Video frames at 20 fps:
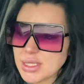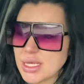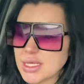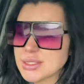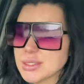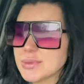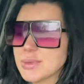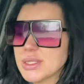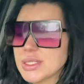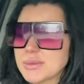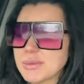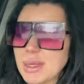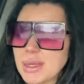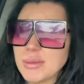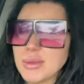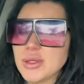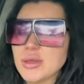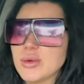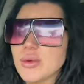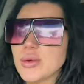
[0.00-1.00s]
things because
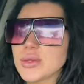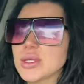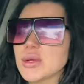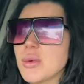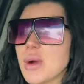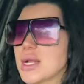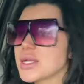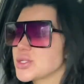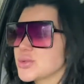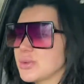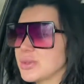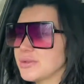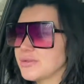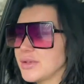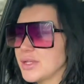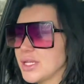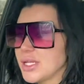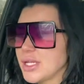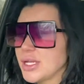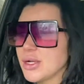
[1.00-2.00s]
maybe you only watched one
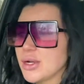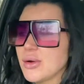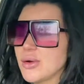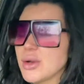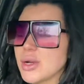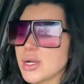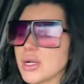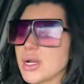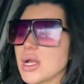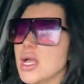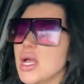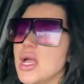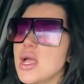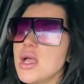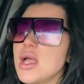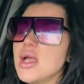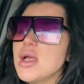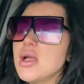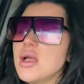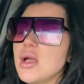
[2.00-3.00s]
video or,
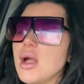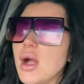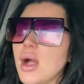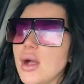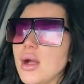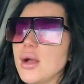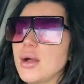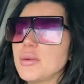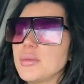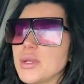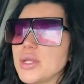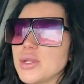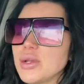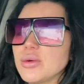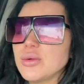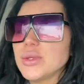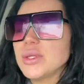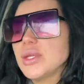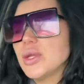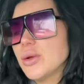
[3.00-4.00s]
and you
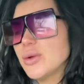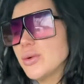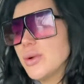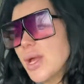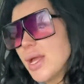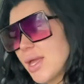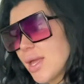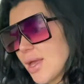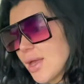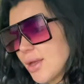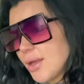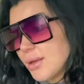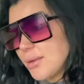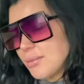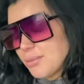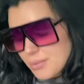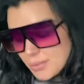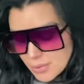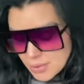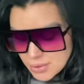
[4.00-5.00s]
don't really know who I
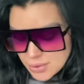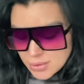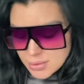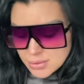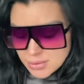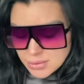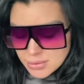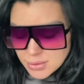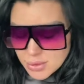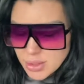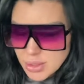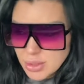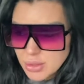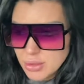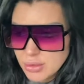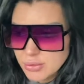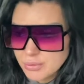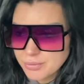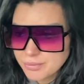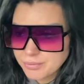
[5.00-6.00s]
am, you
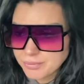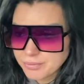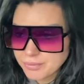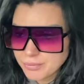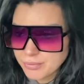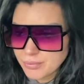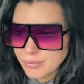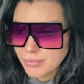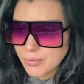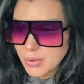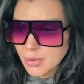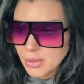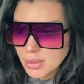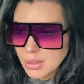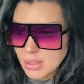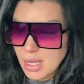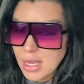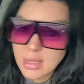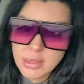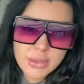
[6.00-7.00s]
know,
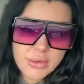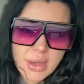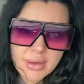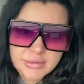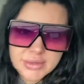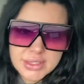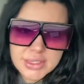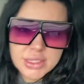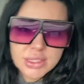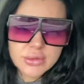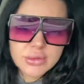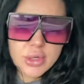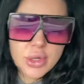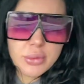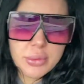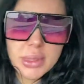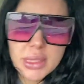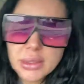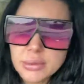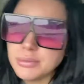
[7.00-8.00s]
you obviously don't
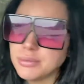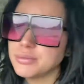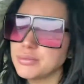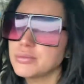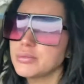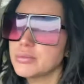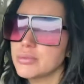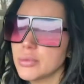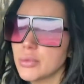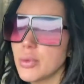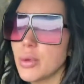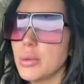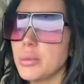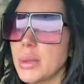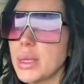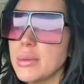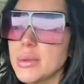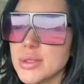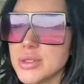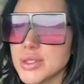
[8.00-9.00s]
know me. Well,
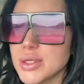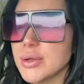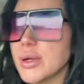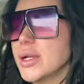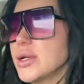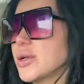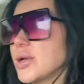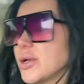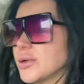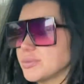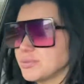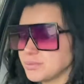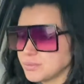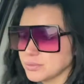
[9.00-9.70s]
maybe you do, I don't know.